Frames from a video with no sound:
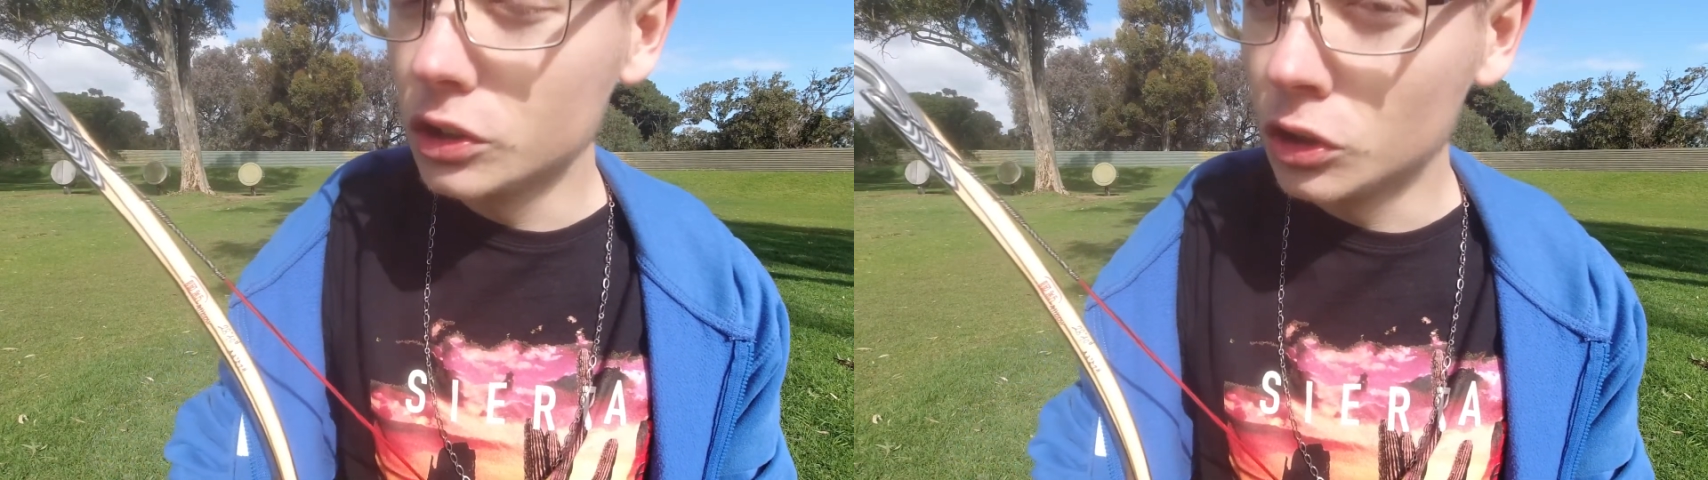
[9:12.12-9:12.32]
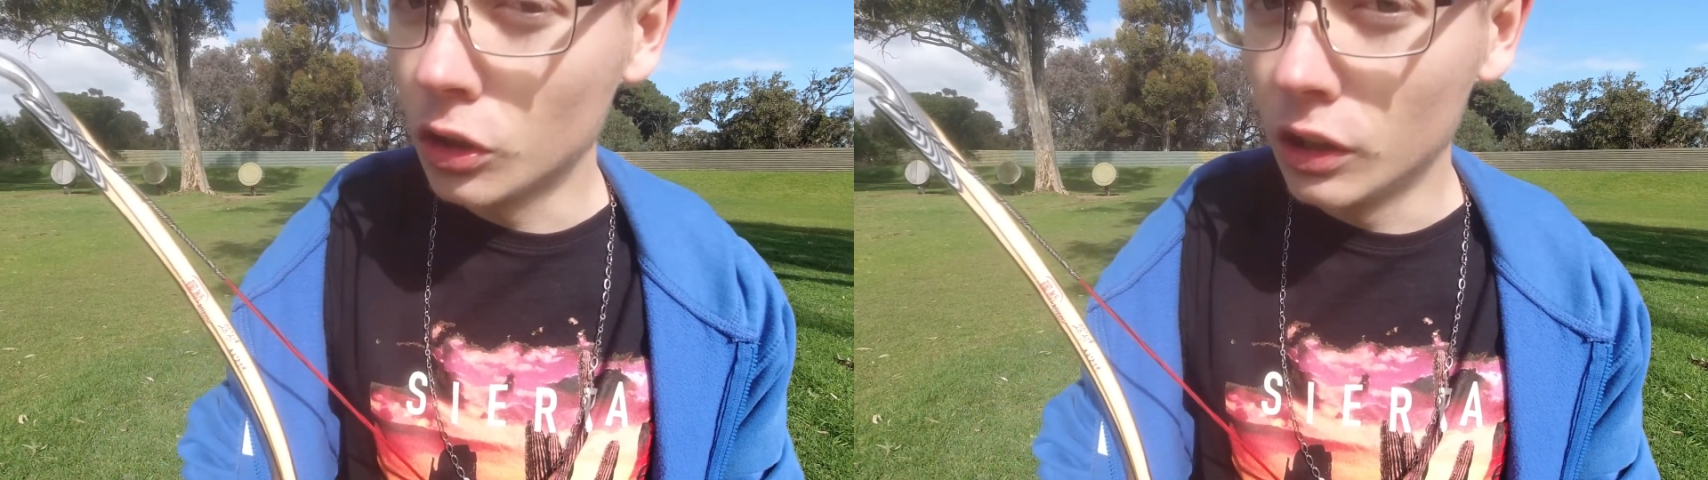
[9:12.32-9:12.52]

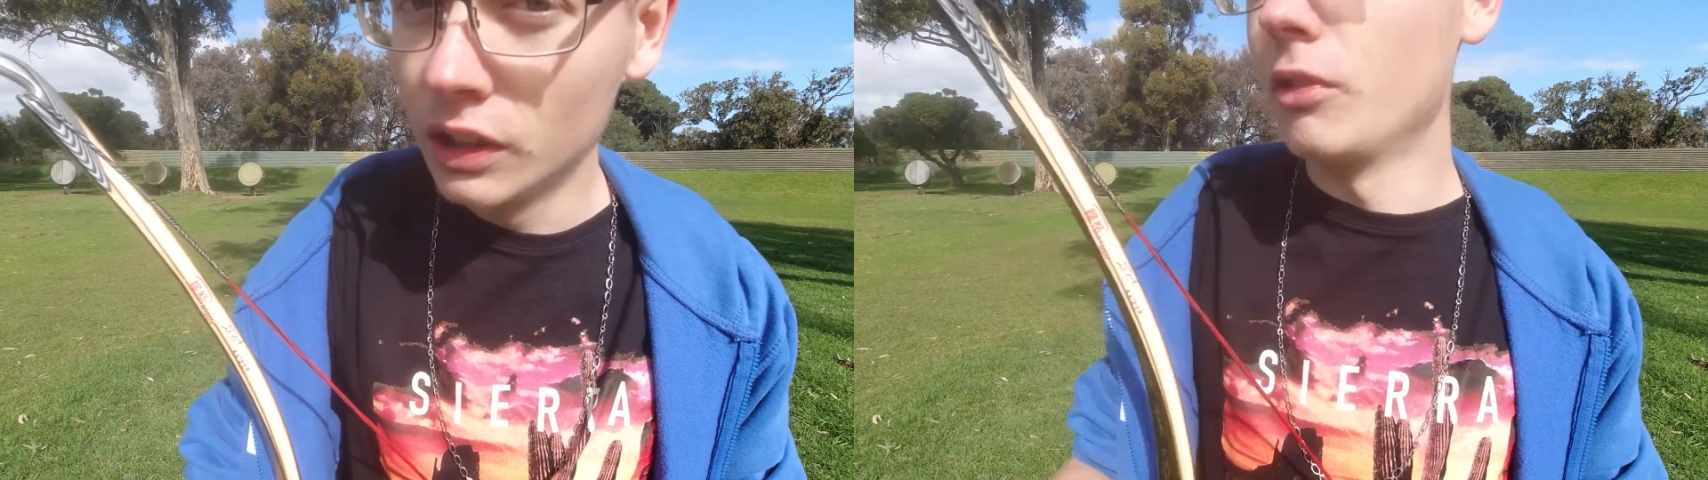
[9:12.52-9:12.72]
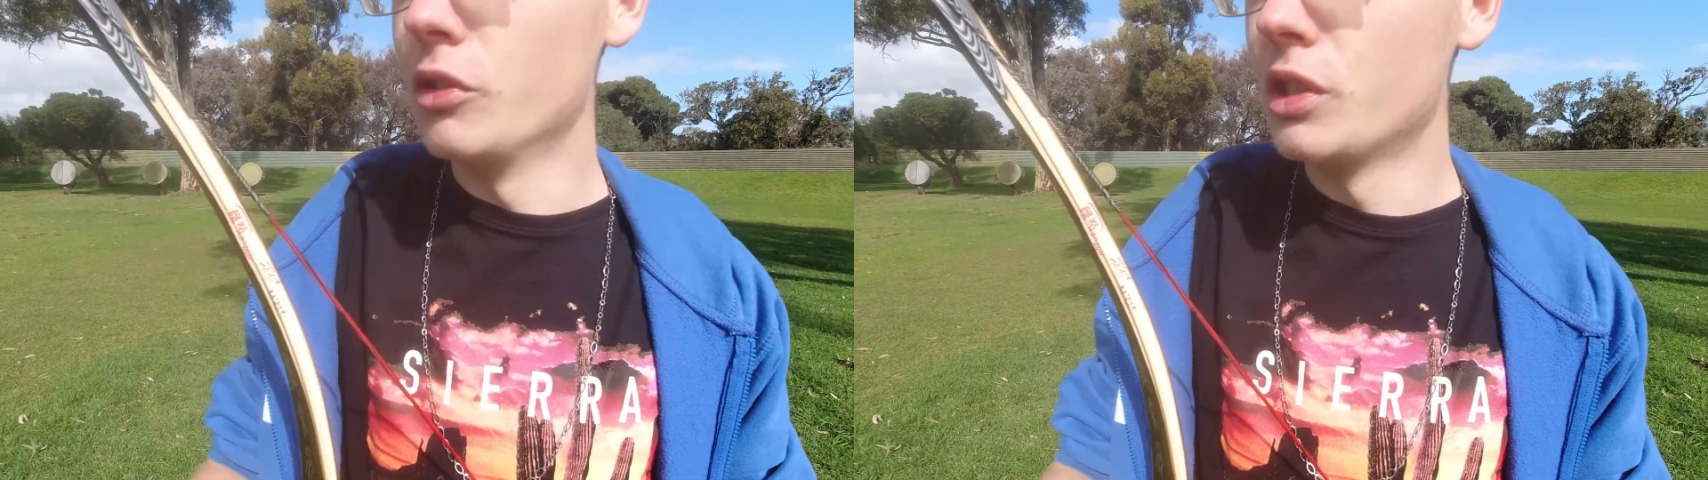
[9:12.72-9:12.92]
draw. It
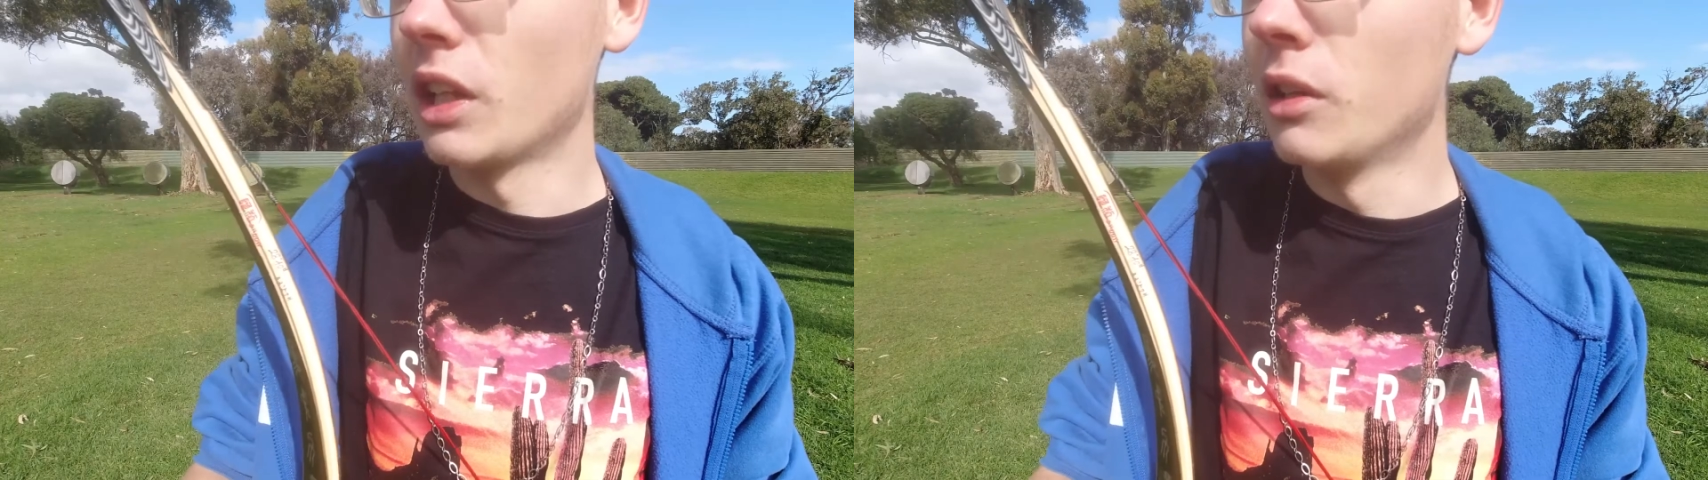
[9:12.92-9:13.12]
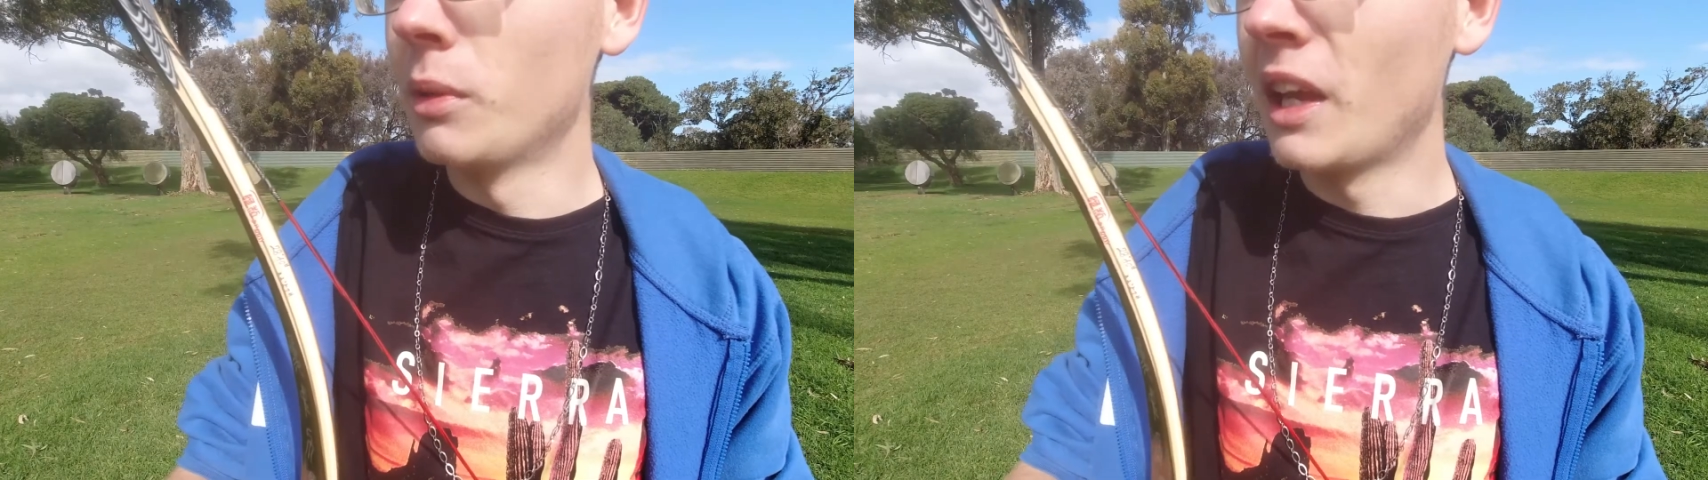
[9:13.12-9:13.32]
feels a
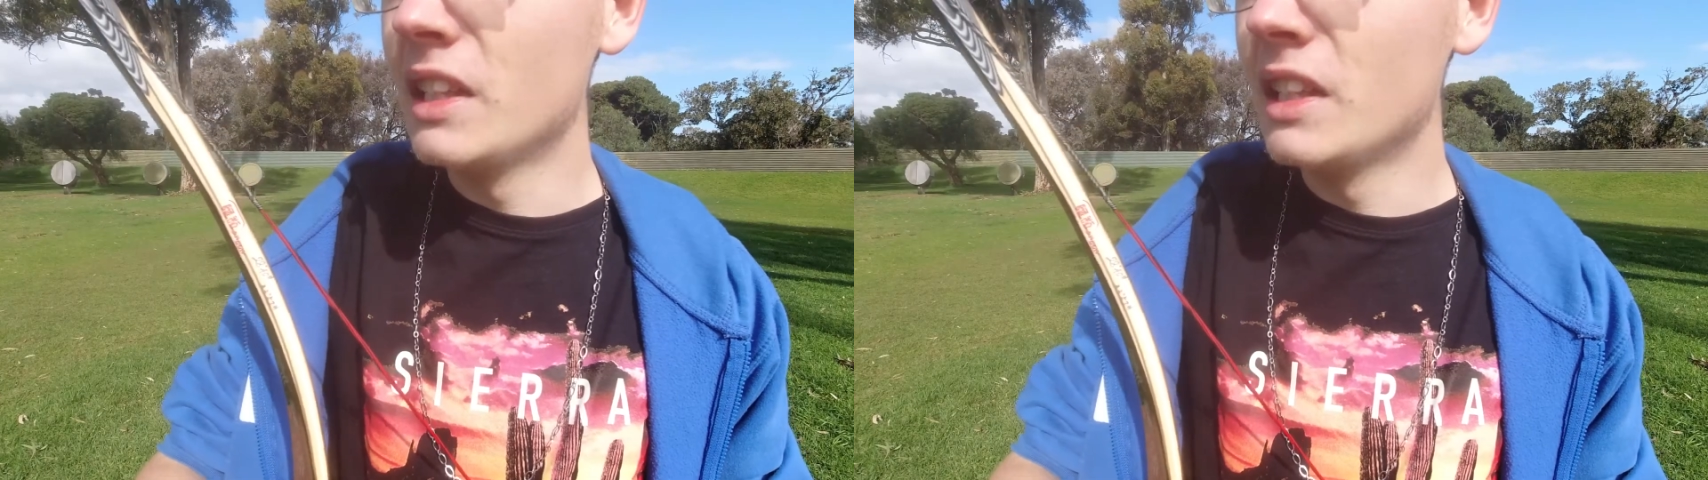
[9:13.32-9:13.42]
little bit